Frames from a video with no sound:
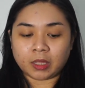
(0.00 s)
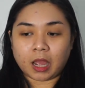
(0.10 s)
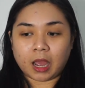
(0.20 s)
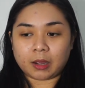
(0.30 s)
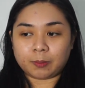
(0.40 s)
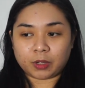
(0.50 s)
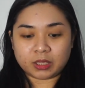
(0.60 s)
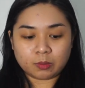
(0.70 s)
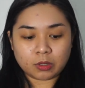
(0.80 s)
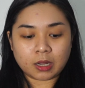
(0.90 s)
Ang
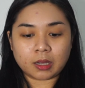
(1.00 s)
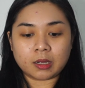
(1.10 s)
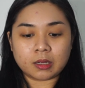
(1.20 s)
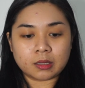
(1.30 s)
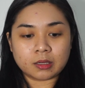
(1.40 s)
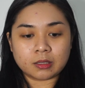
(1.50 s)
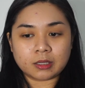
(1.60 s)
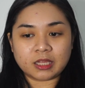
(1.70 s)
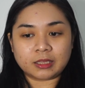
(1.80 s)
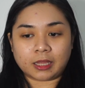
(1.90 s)
pwede mo lang
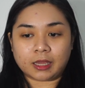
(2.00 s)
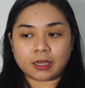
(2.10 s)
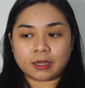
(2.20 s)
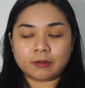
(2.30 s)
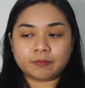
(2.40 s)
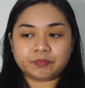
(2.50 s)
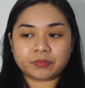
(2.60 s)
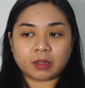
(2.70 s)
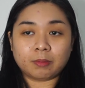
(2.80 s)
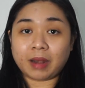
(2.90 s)
i-take,
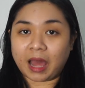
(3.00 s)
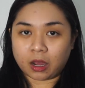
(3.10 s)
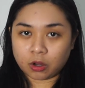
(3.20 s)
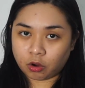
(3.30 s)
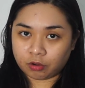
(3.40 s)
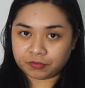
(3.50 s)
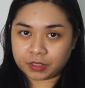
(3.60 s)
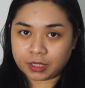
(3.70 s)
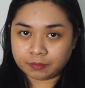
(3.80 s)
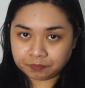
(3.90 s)
black
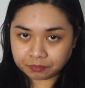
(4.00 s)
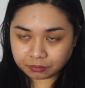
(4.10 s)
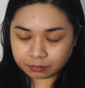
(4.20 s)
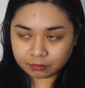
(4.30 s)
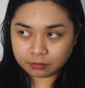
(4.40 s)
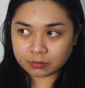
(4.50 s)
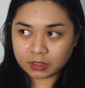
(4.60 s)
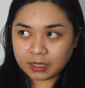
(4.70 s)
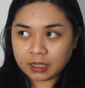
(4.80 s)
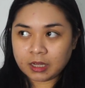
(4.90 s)
coffee,
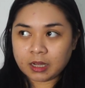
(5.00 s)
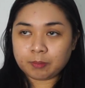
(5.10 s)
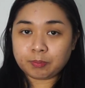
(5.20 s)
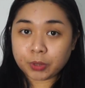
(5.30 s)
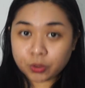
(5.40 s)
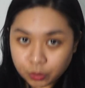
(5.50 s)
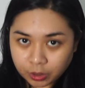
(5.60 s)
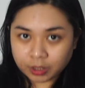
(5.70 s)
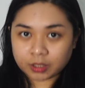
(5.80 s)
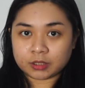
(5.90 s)

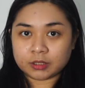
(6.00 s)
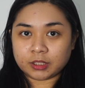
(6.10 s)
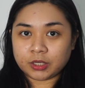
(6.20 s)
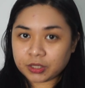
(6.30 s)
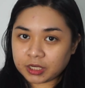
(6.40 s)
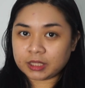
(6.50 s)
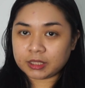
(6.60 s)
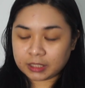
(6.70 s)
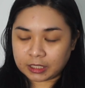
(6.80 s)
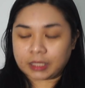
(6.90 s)
pure green
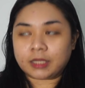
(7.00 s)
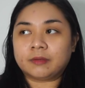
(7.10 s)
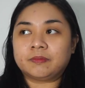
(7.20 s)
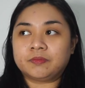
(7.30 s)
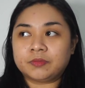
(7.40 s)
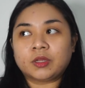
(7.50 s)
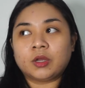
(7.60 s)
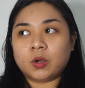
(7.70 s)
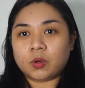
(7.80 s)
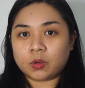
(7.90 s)
tea,
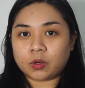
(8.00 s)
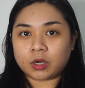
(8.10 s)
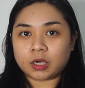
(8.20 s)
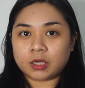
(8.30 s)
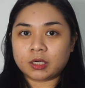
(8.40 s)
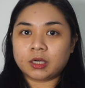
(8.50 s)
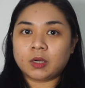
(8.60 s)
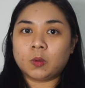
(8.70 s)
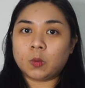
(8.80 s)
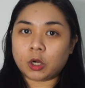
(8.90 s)
or
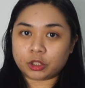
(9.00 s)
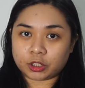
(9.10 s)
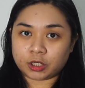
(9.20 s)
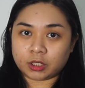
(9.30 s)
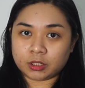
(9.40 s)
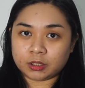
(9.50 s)
water.